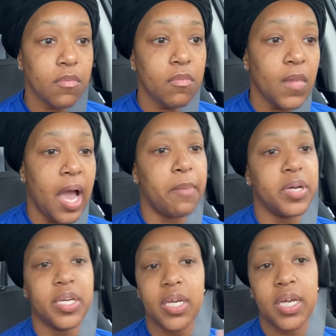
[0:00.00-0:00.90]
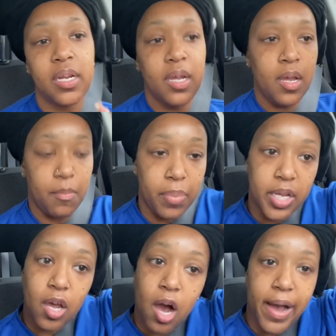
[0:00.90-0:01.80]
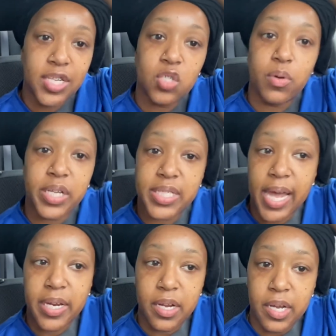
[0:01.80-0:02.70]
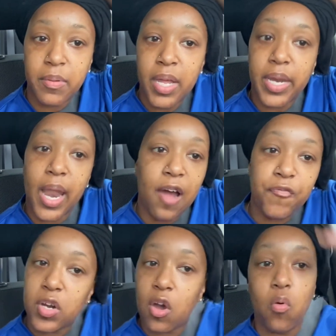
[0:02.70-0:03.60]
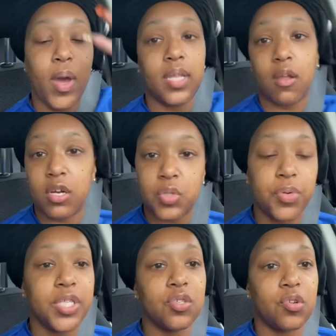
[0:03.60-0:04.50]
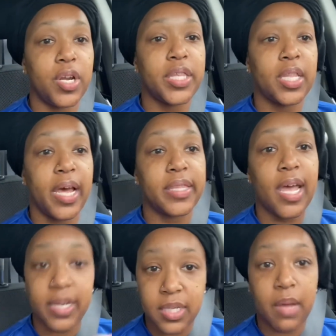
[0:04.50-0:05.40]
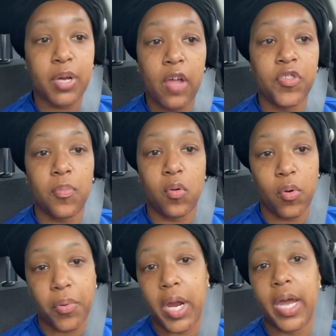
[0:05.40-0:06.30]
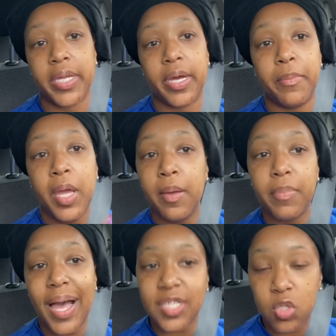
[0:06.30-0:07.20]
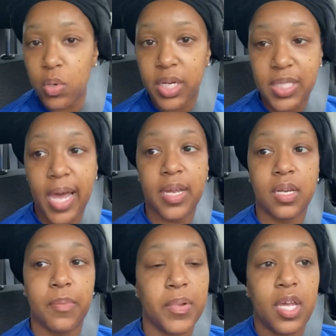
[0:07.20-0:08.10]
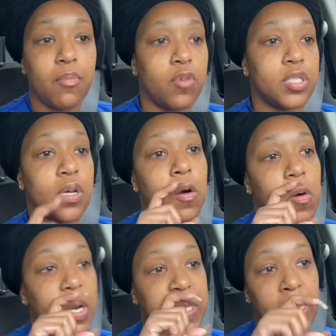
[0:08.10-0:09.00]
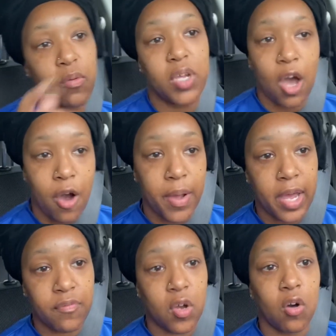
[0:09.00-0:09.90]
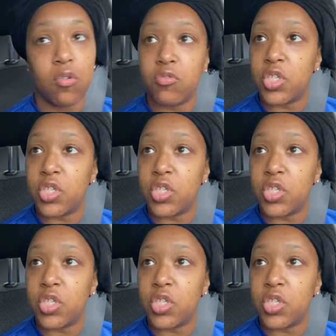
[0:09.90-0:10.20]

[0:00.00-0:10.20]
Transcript: I'm good. But y'all, I just want to tighten up, not for no weight loss reasons or nothing like that, because I'm comfortable with where I am, but I just want to tighten up and get more tone. I think we all have goals.